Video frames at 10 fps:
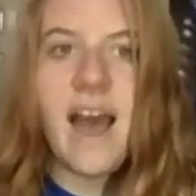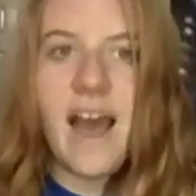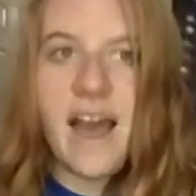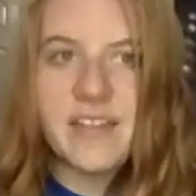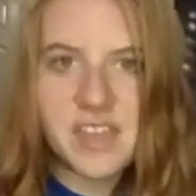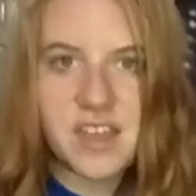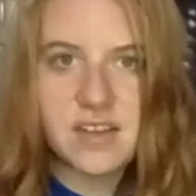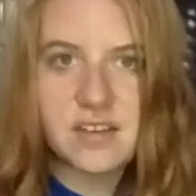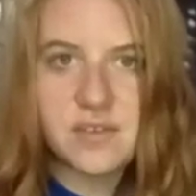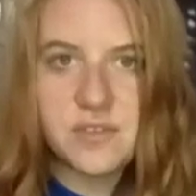At the
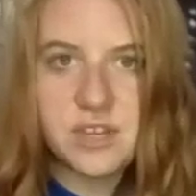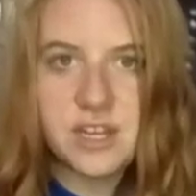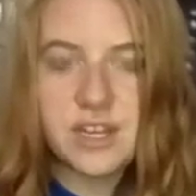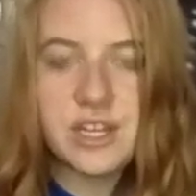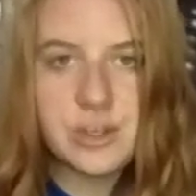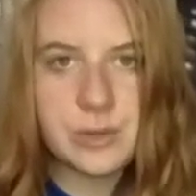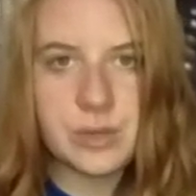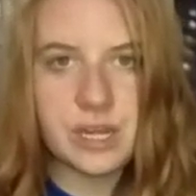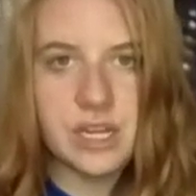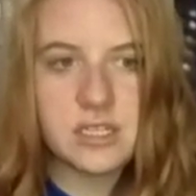end of the
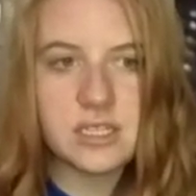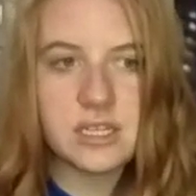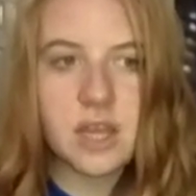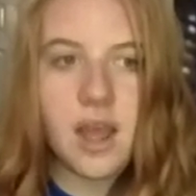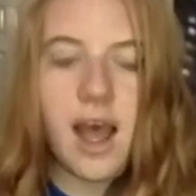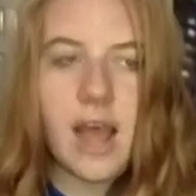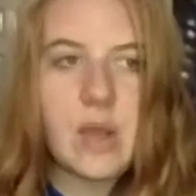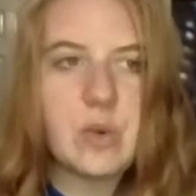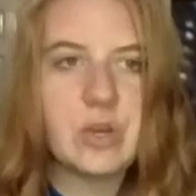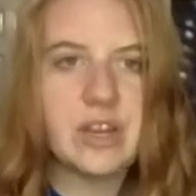unit, I
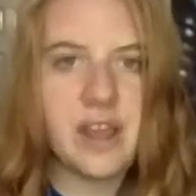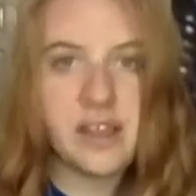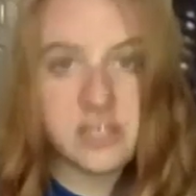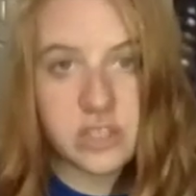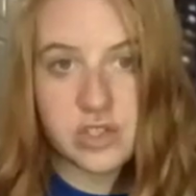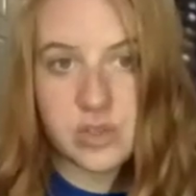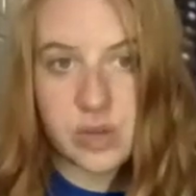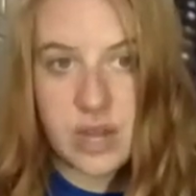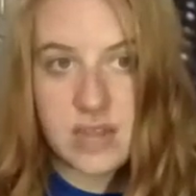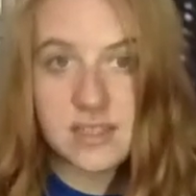would ask the
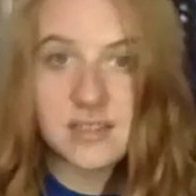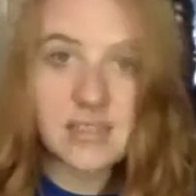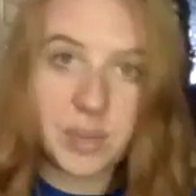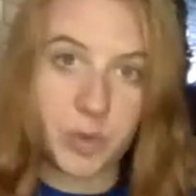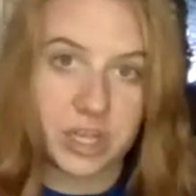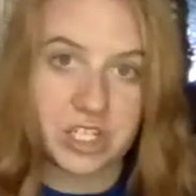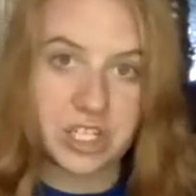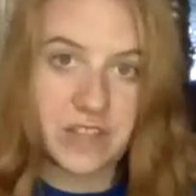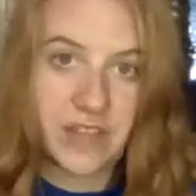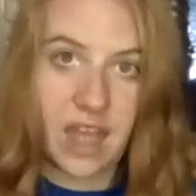students the same
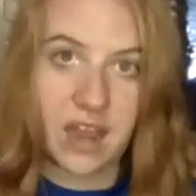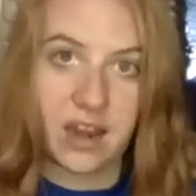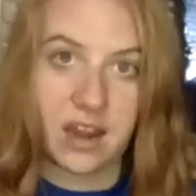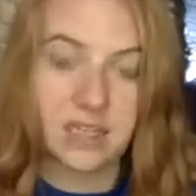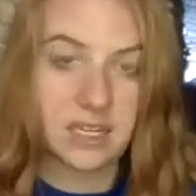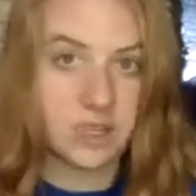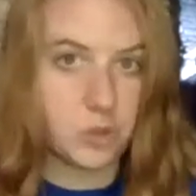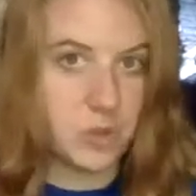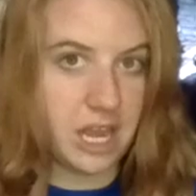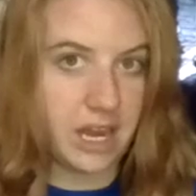question that I did at the
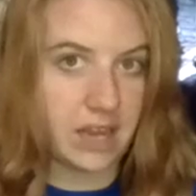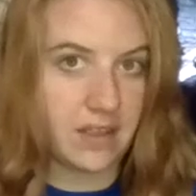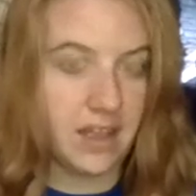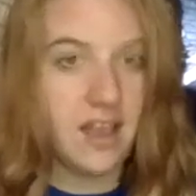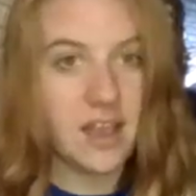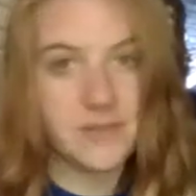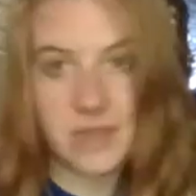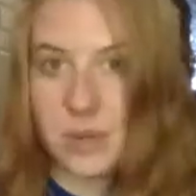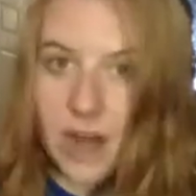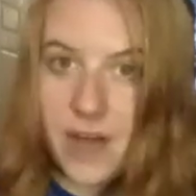beginning. If they
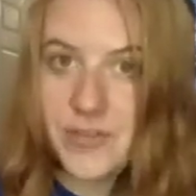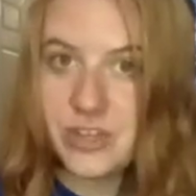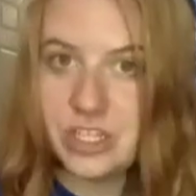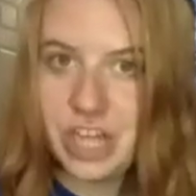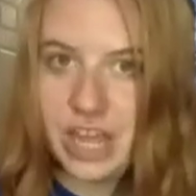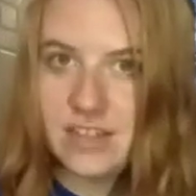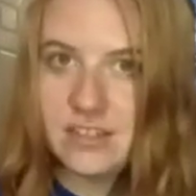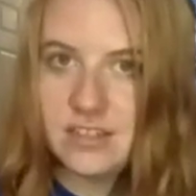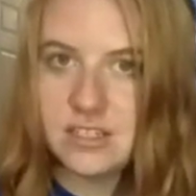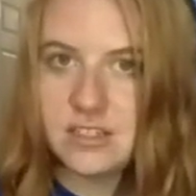were offered the
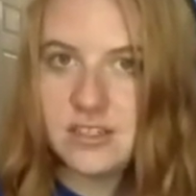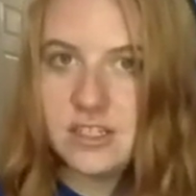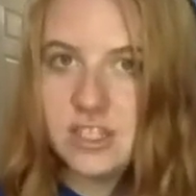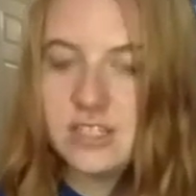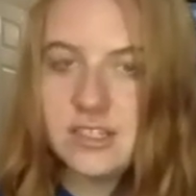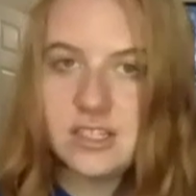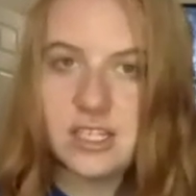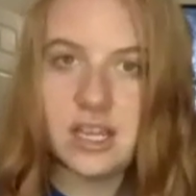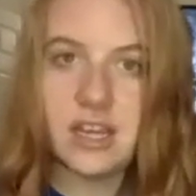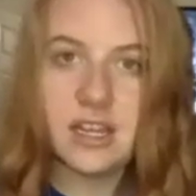chance
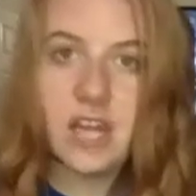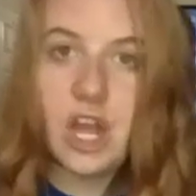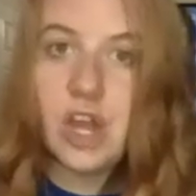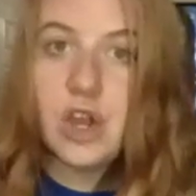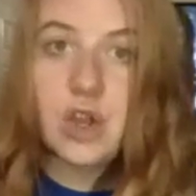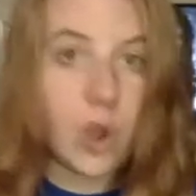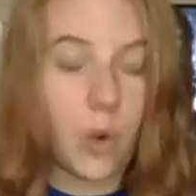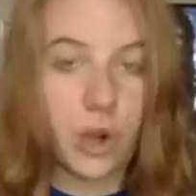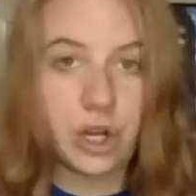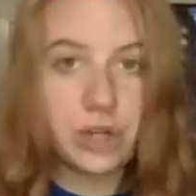to go
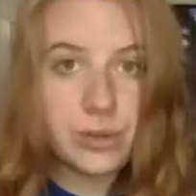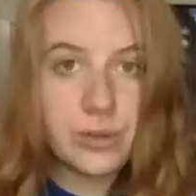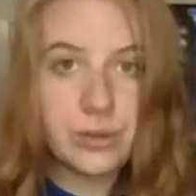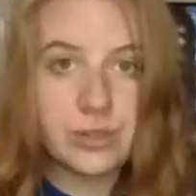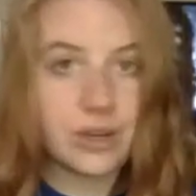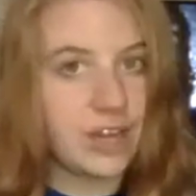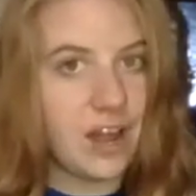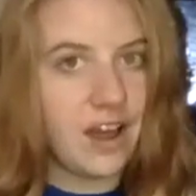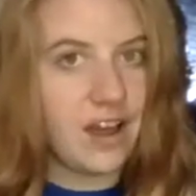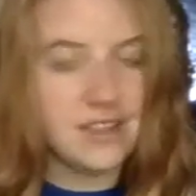on a cruise on an
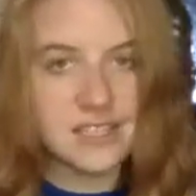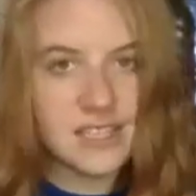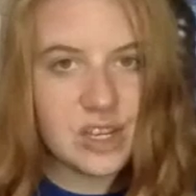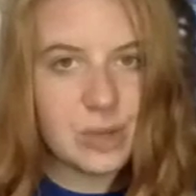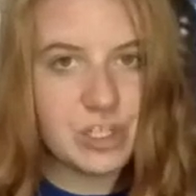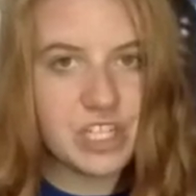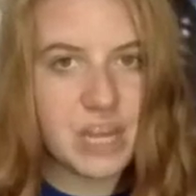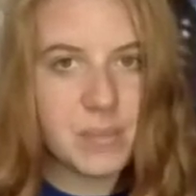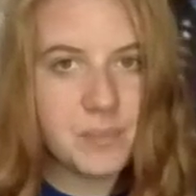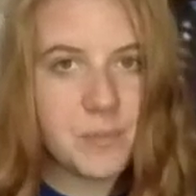unsinkable ship,
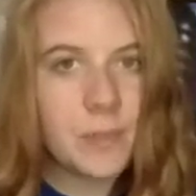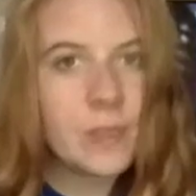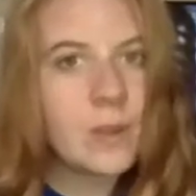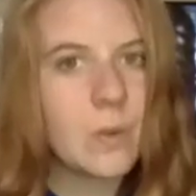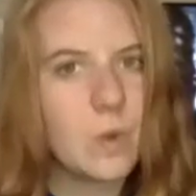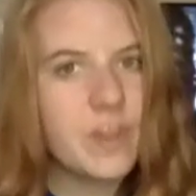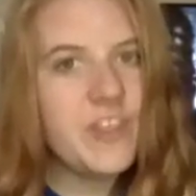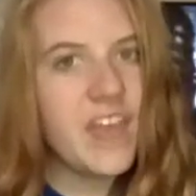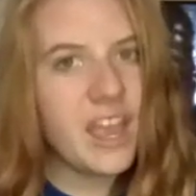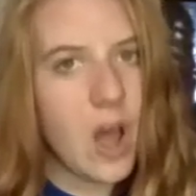would
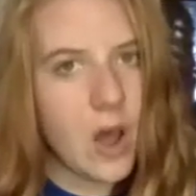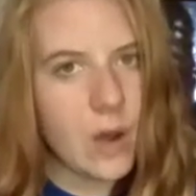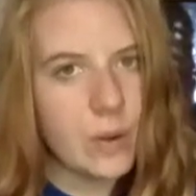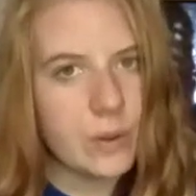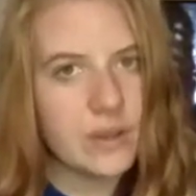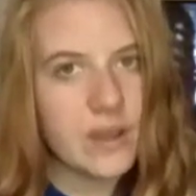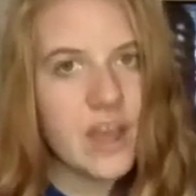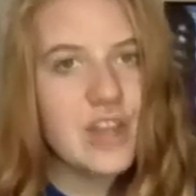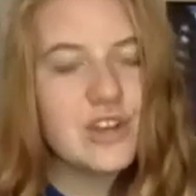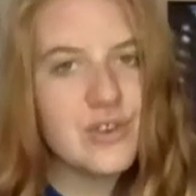they go,
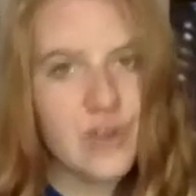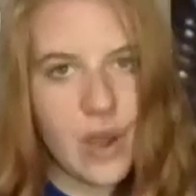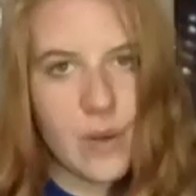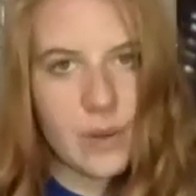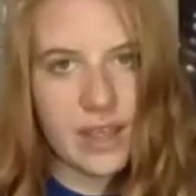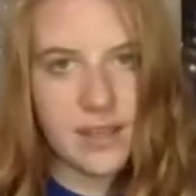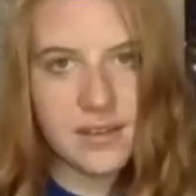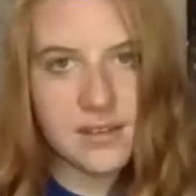knowing